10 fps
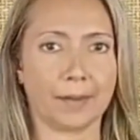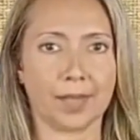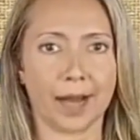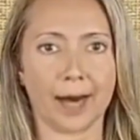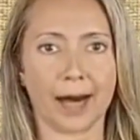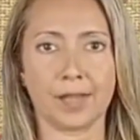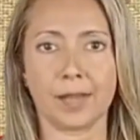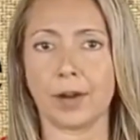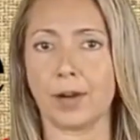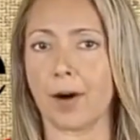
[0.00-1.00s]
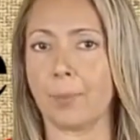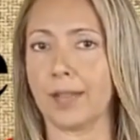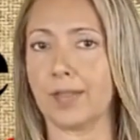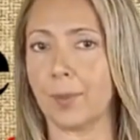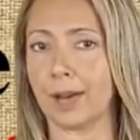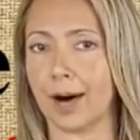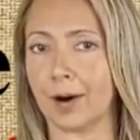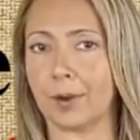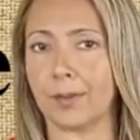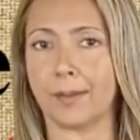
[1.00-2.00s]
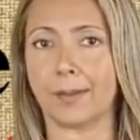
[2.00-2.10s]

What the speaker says: Tell us in the comments below.